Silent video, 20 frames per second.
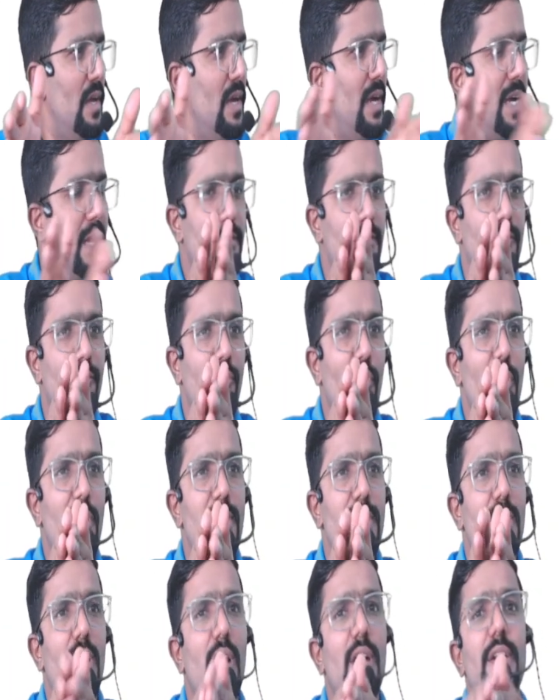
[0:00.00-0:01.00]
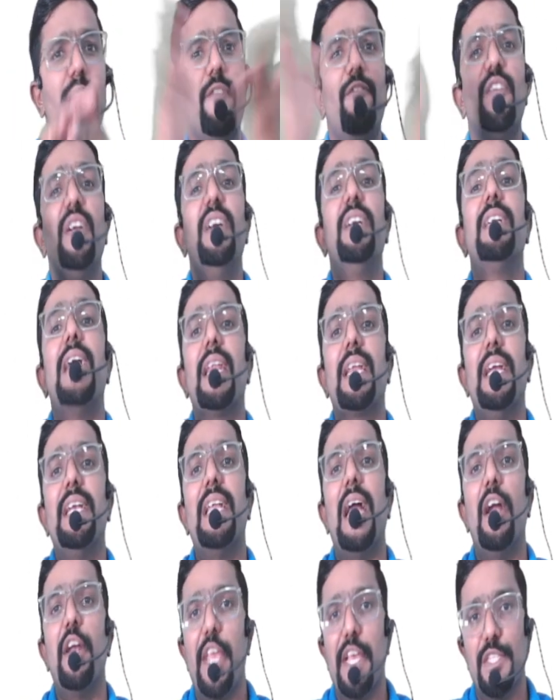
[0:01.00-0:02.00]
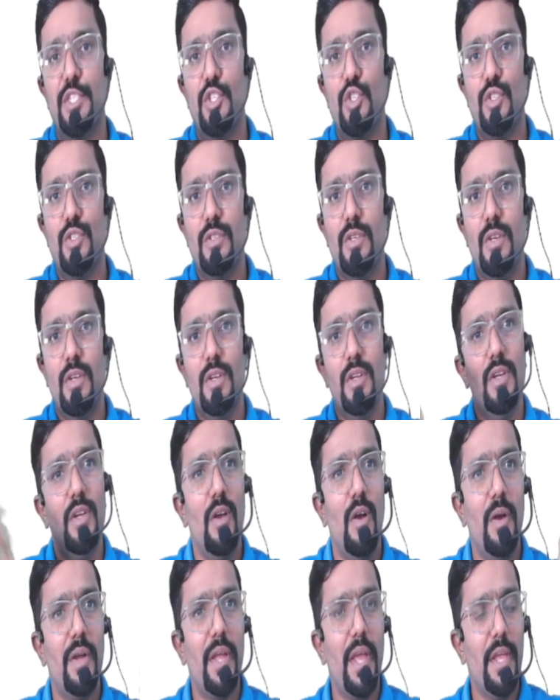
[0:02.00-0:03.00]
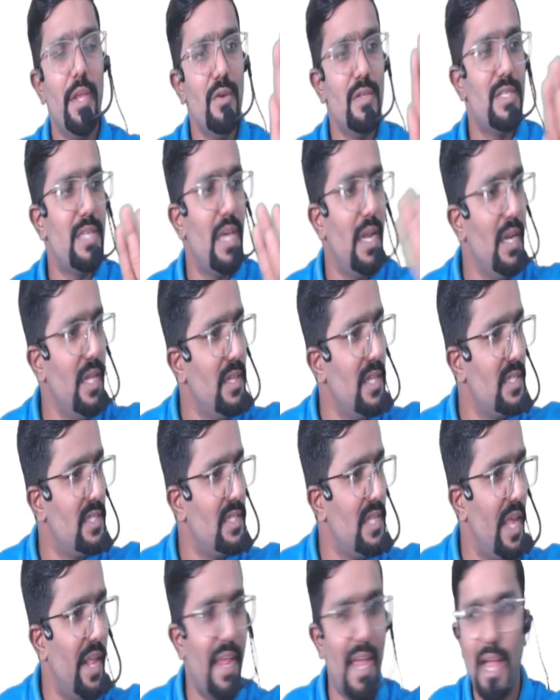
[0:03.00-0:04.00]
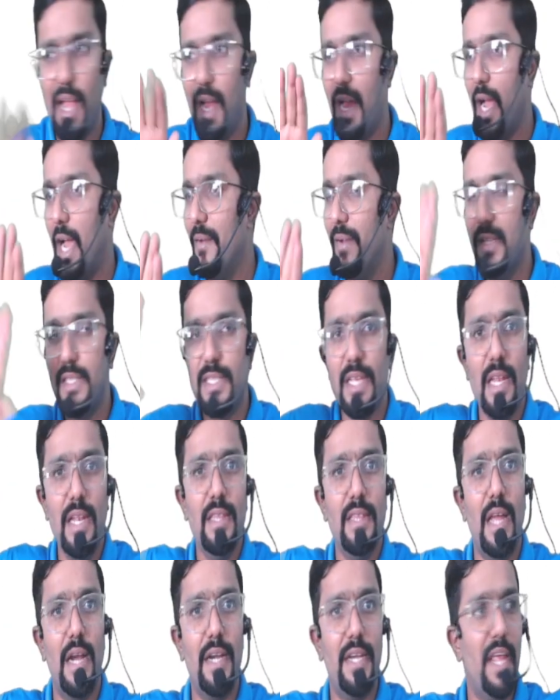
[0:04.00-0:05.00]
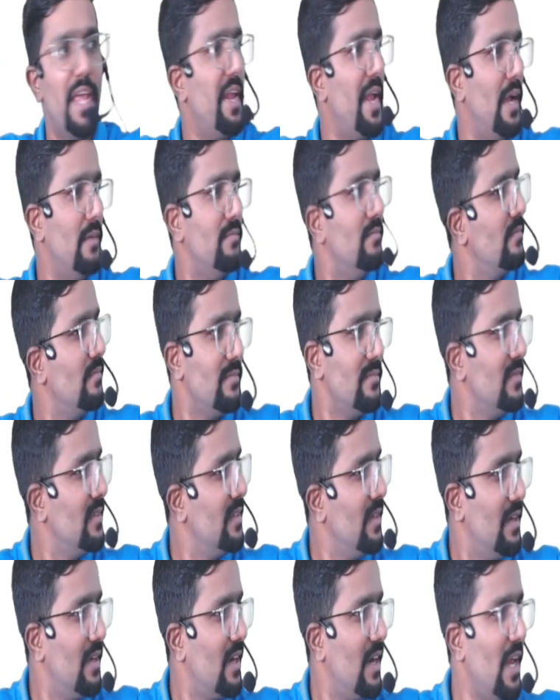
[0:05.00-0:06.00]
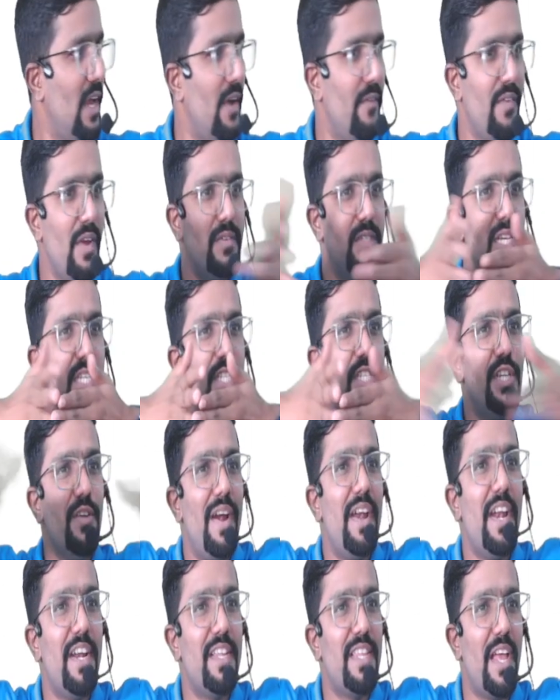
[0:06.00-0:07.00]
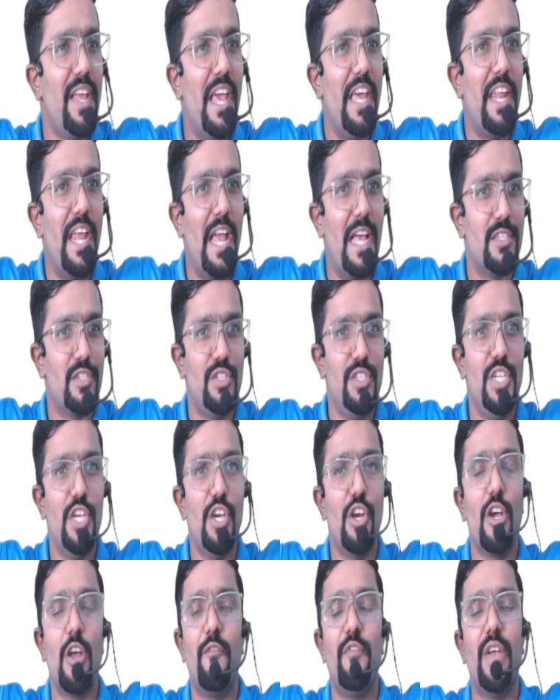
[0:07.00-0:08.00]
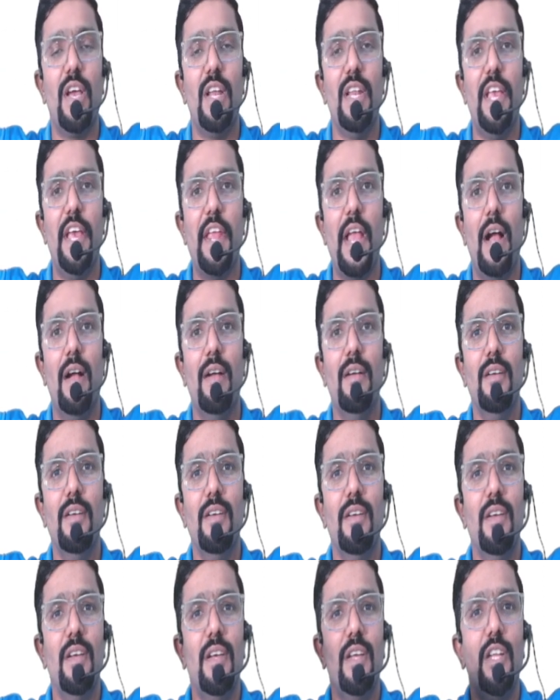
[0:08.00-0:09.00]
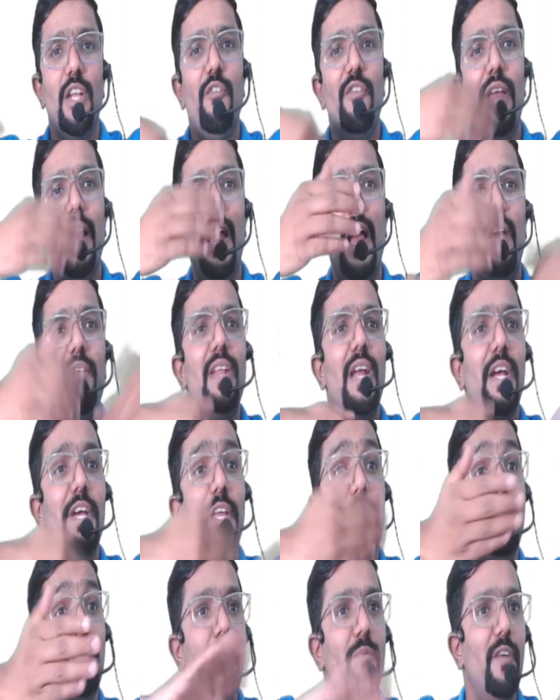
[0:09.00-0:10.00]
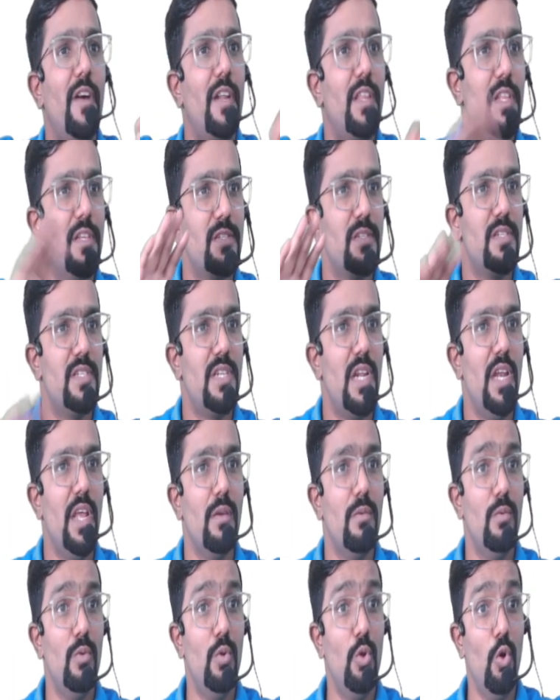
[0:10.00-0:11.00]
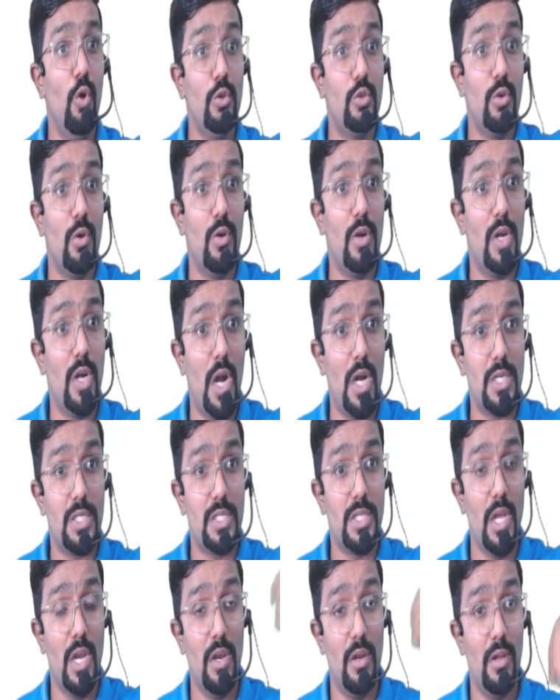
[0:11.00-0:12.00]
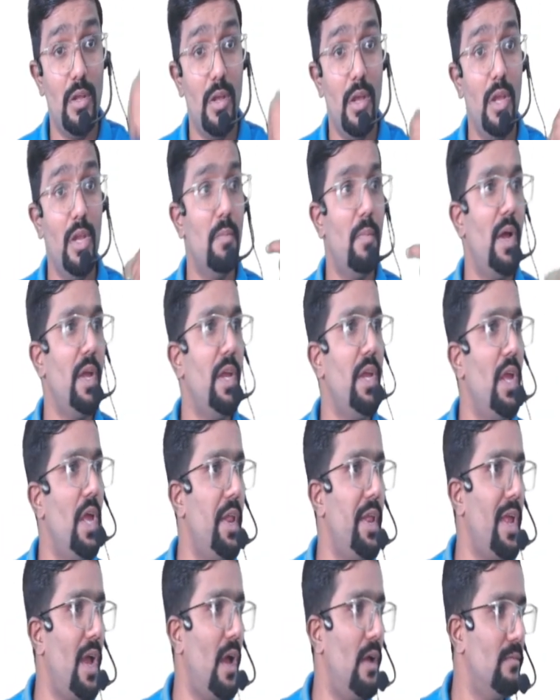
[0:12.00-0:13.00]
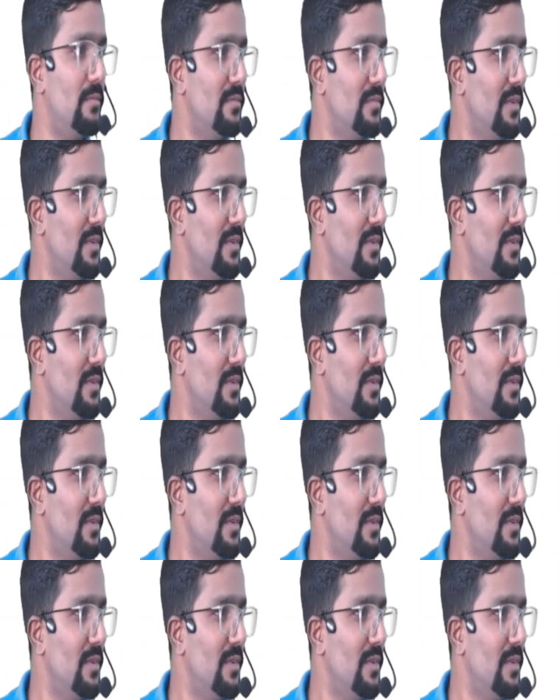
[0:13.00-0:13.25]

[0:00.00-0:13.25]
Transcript: Let us focus on different target audience. Okay, you sell in this area, I will sell in that area. Clear? We have just divided the areas, geographical area. Now we have an agreement for this, telling you should not sell in my area.